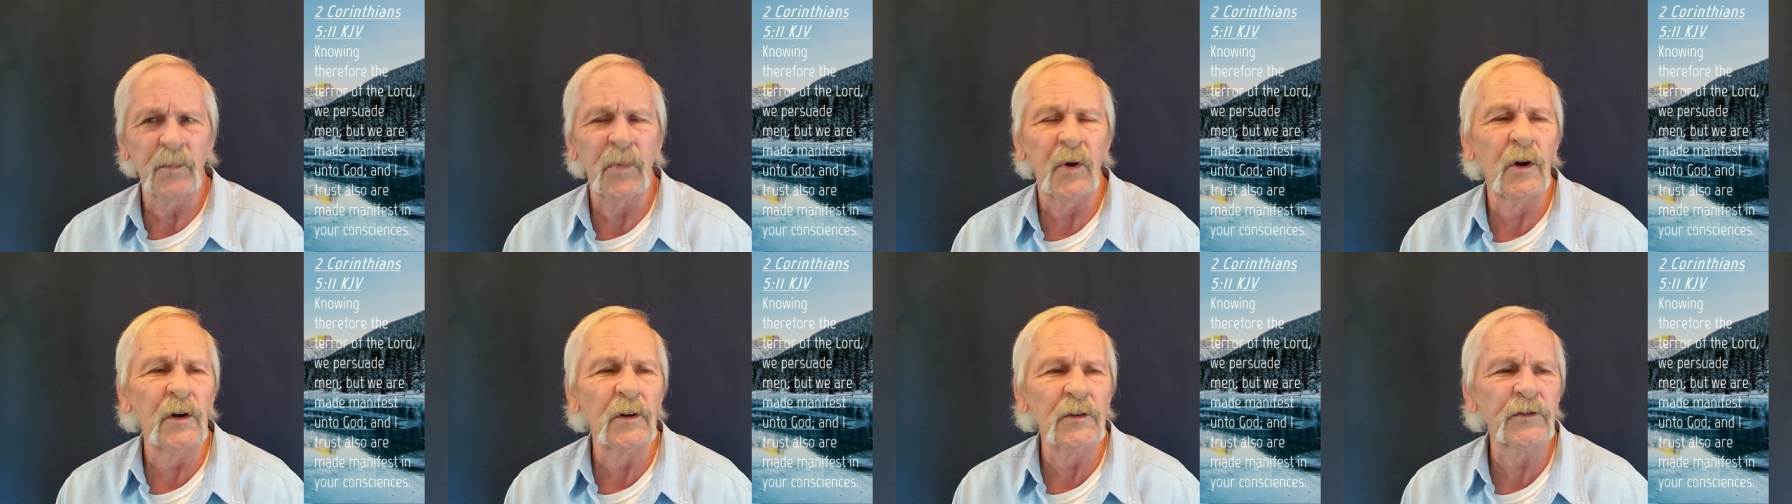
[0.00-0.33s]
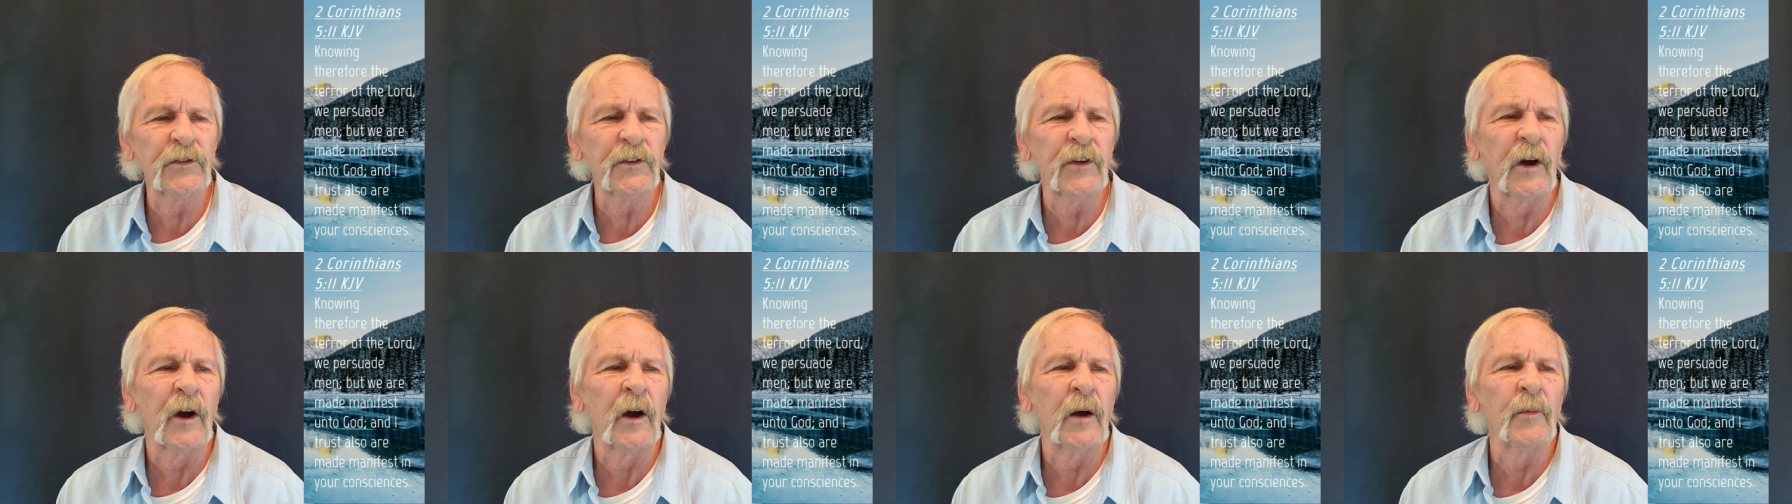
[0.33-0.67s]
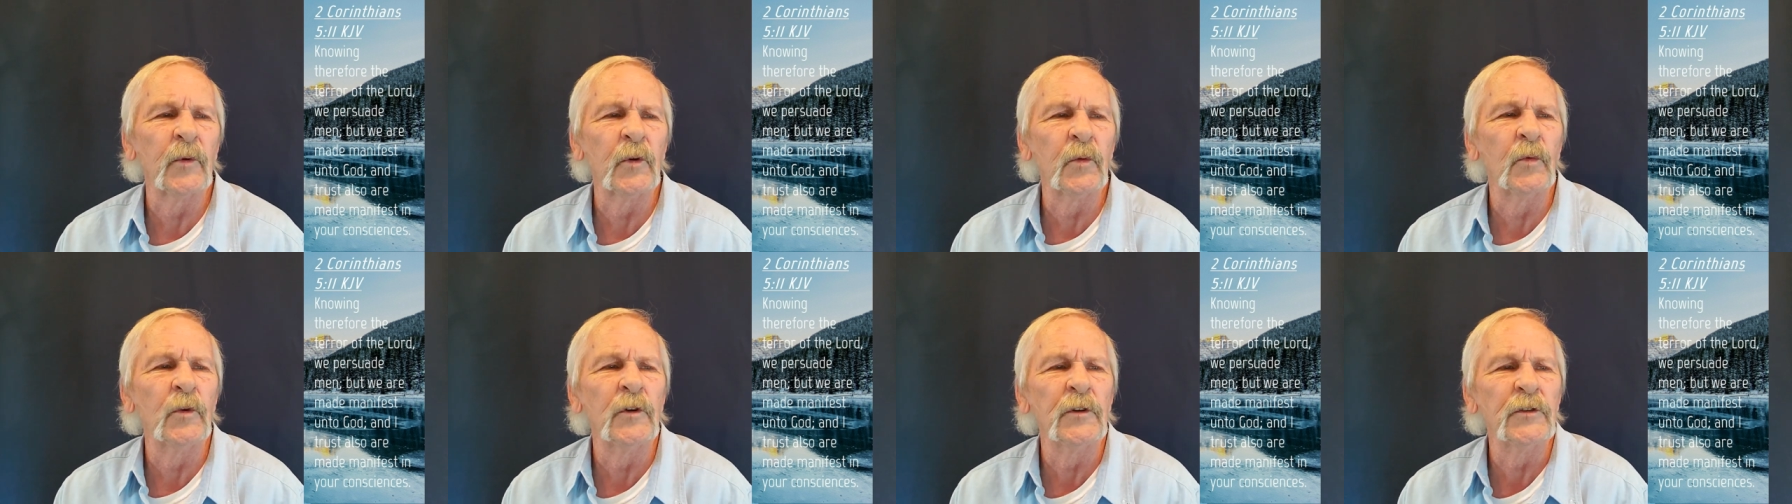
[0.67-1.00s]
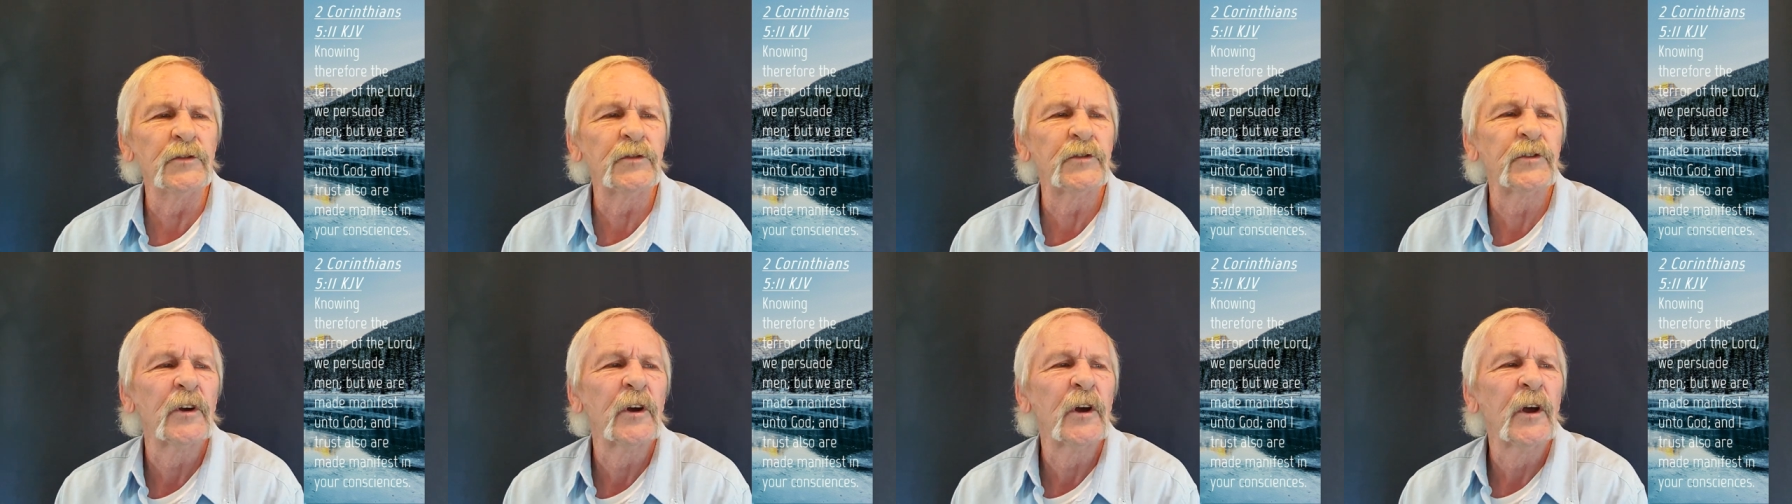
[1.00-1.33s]
Paul's time in
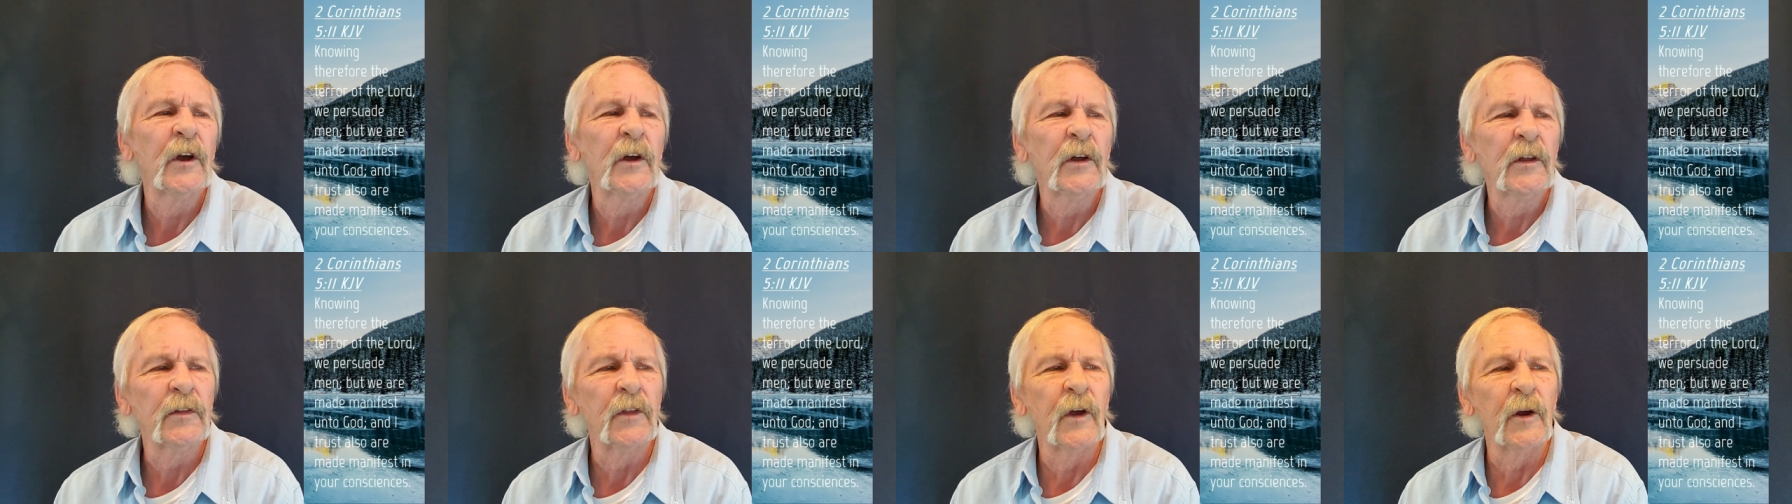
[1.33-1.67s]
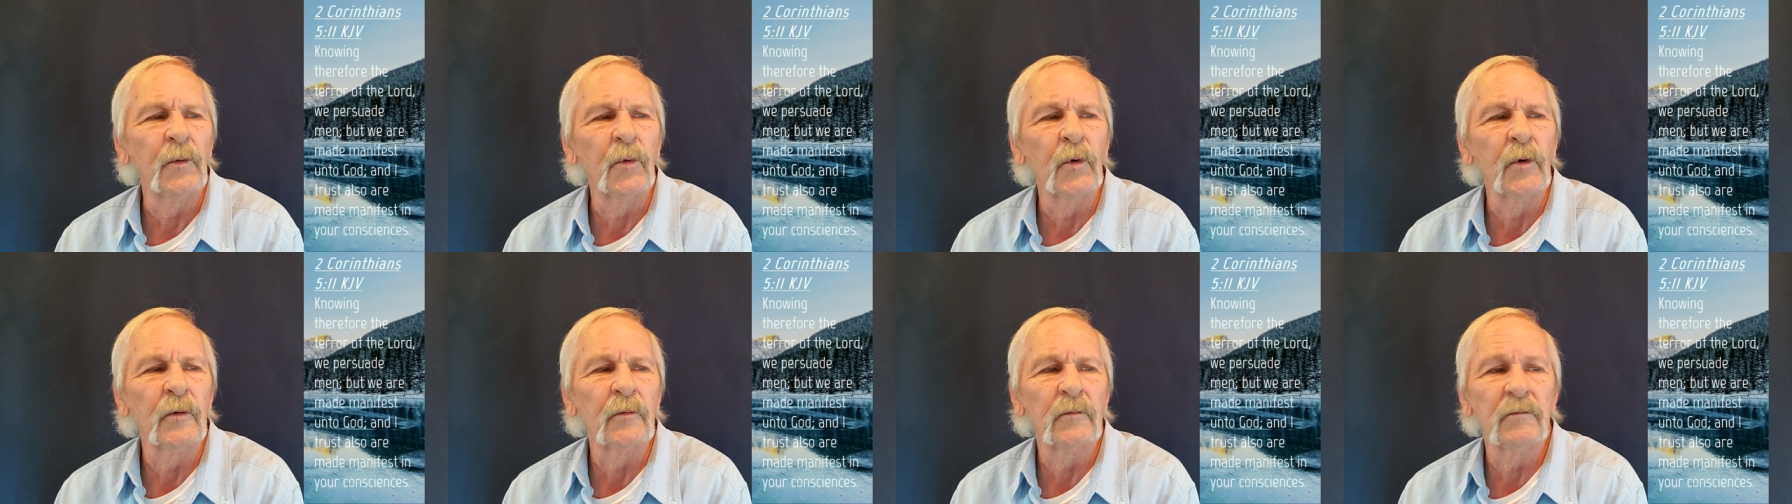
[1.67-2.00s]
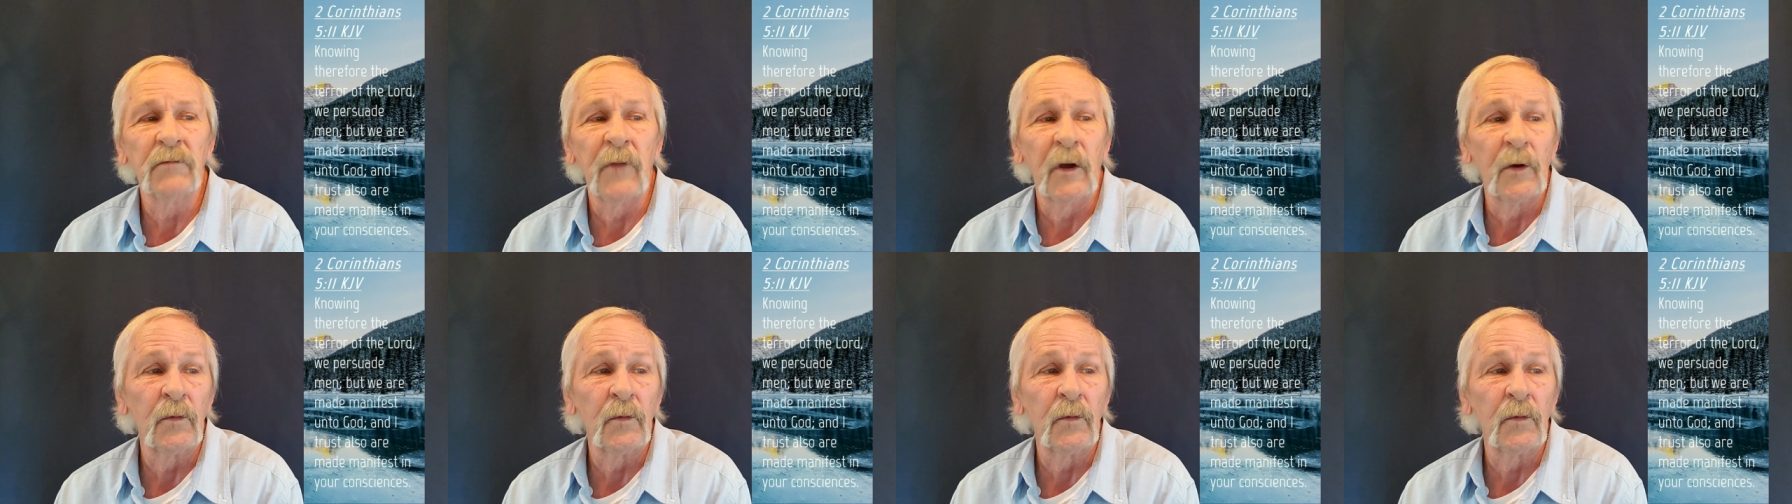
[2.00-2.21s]
which they were